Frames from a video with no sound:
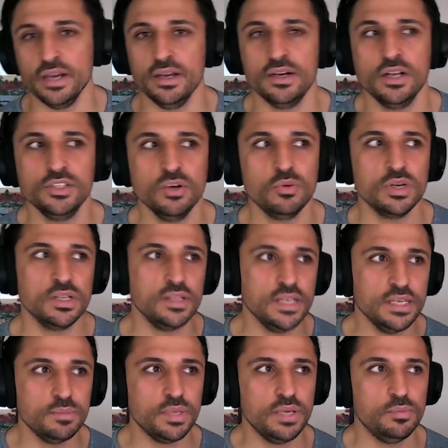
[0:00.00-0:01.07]
and I don't want to
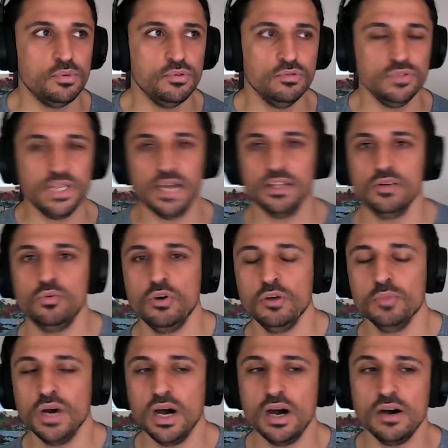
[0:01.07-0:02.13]
lead people down the wrong
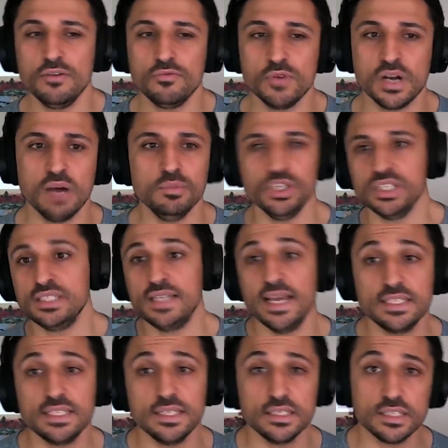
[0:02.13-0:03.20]
path when I'm just
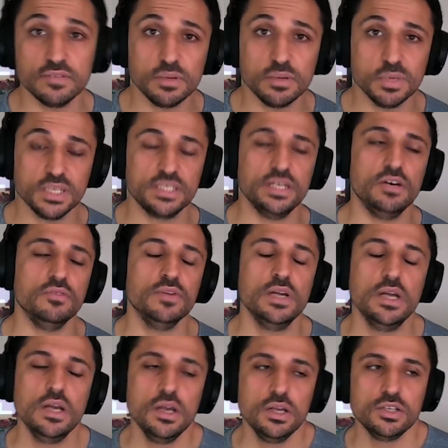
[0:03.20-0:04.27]
testing something myself.
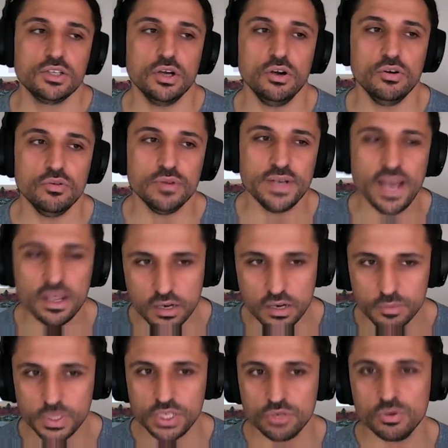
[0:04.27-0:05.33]
So now that I've
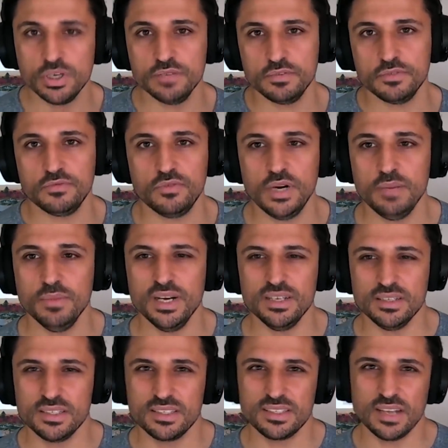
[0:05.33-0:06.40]
been doing it for three
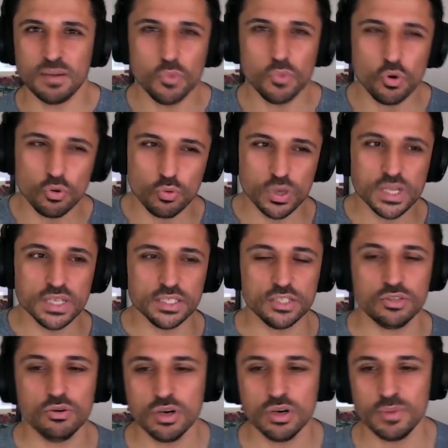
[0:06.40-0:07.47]
months, I'm more willing to
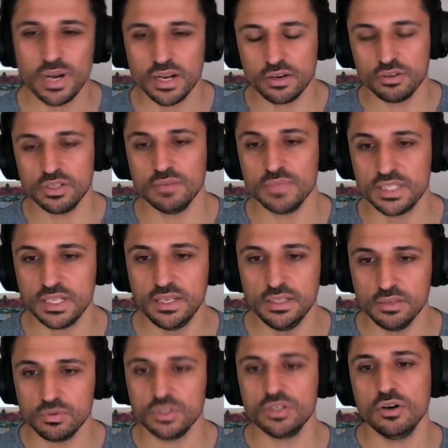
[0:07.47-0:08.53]
talk about it because I'm seeing the
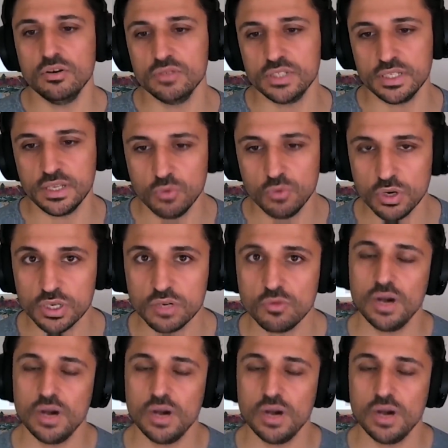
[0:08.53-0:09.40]
results and they're working quite